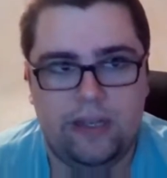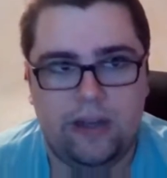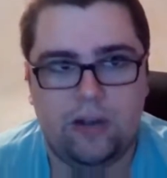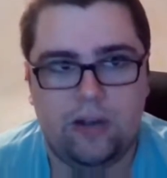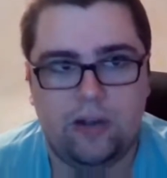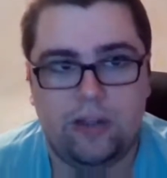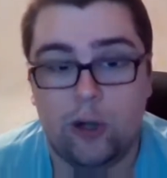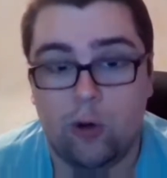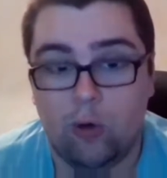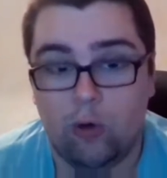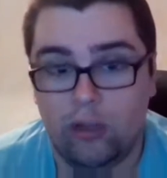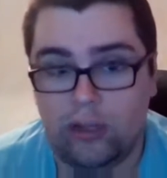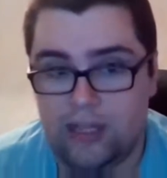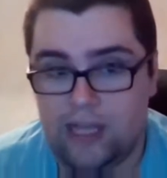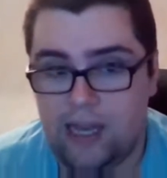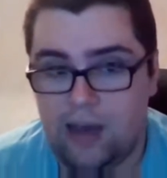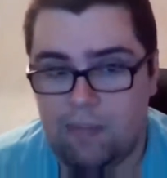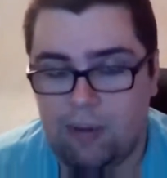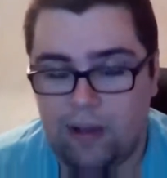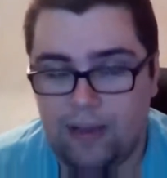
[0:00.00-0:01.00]
the, the good
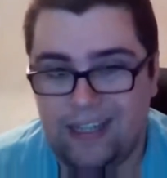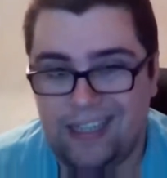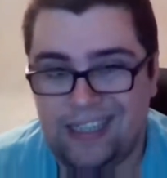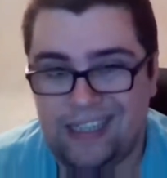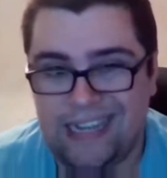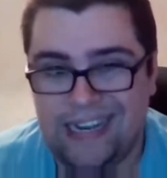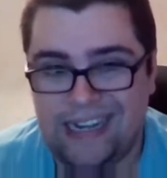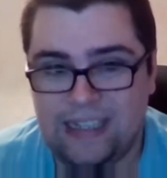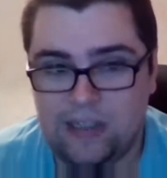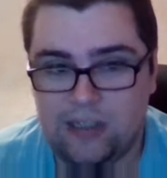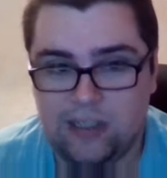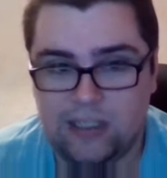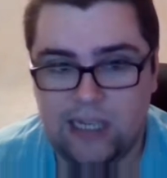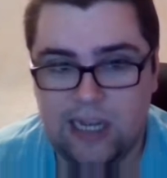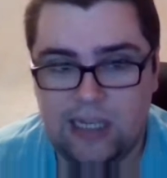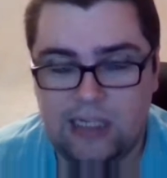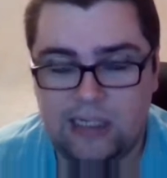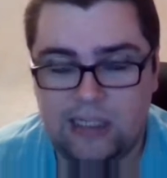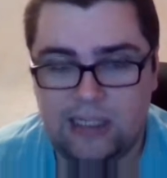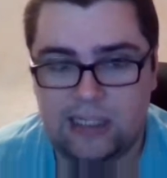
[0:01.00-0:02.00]
thing about this
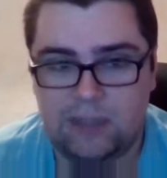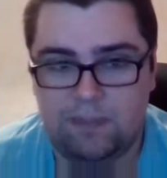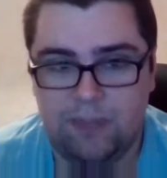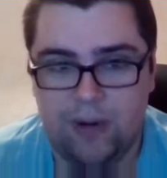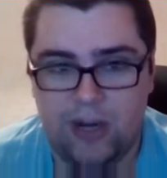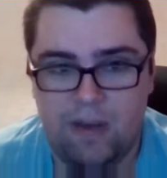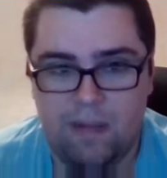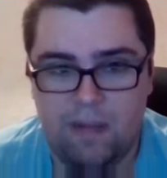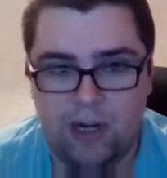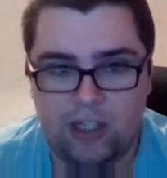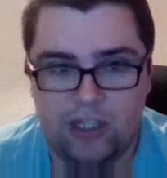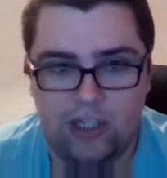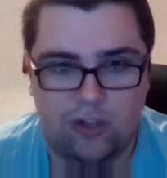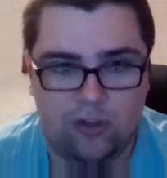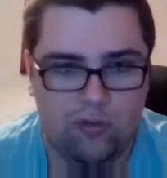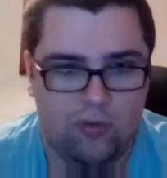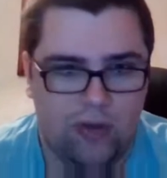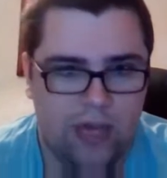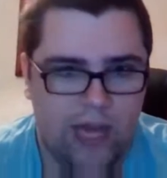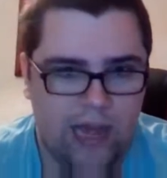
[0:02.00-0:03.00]
exercise is pretty much
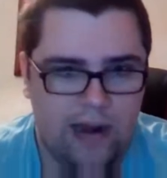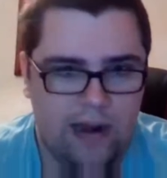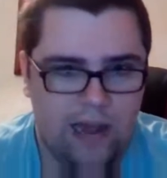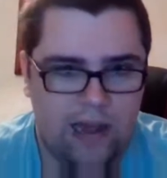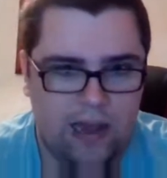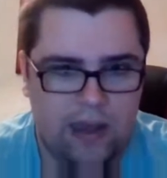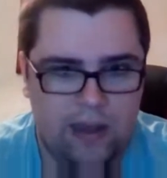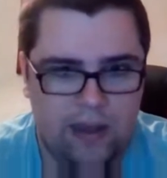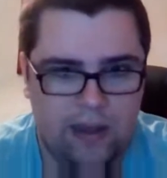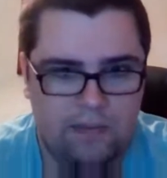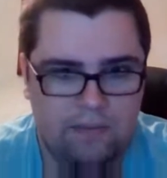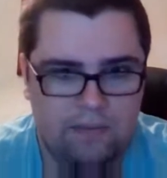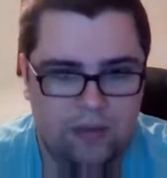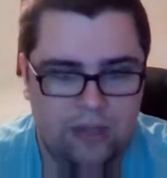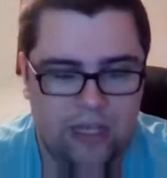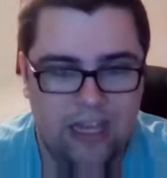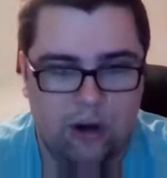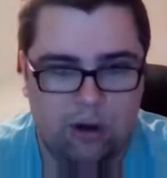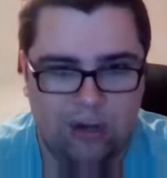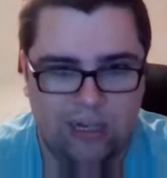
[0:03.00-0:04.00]
that you can
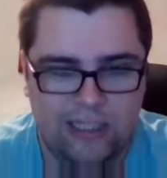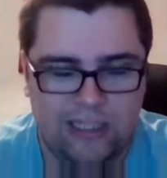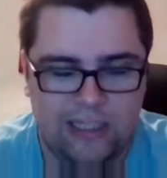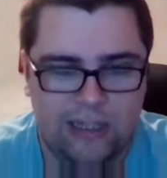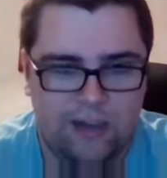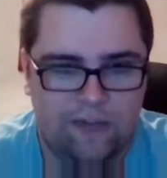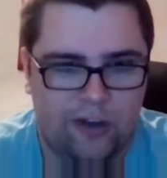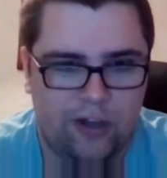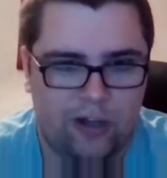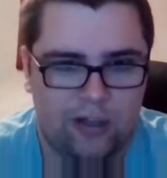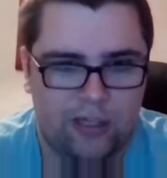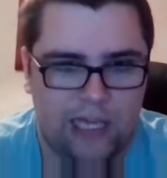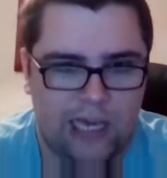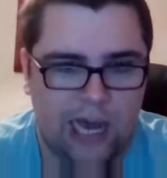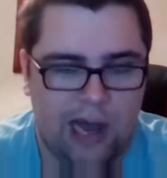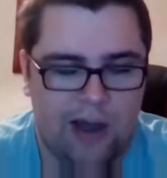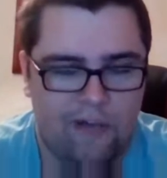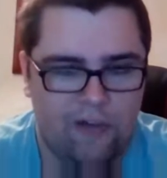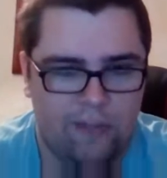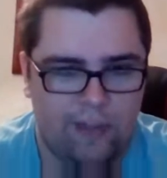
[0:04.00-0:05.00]
increase the
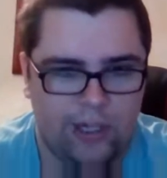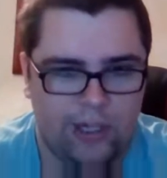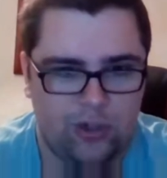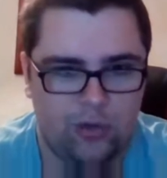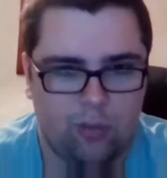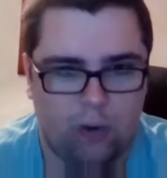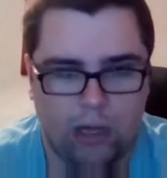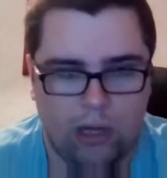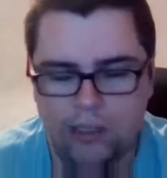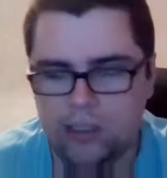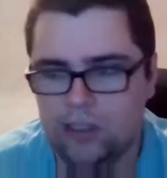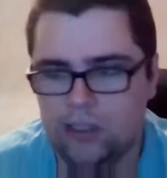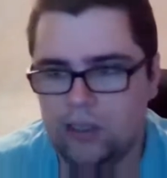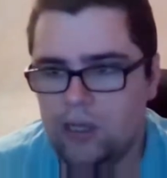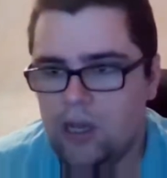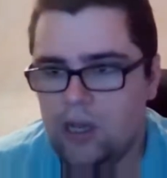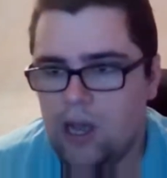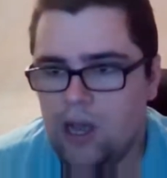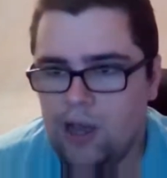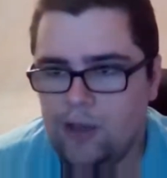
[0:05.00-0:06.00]
difficulty however much you want.
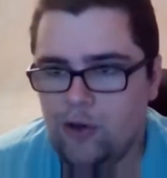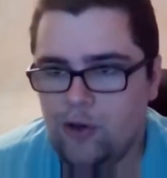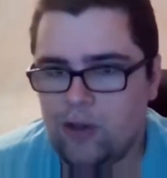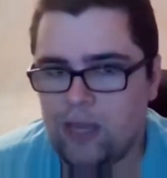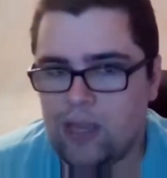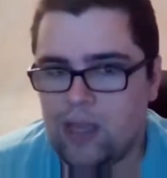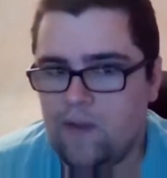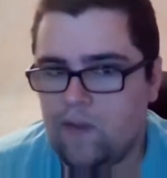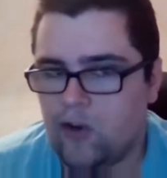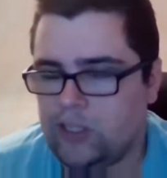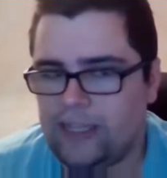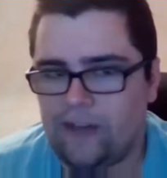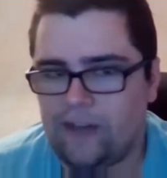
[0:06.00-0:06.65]
You can give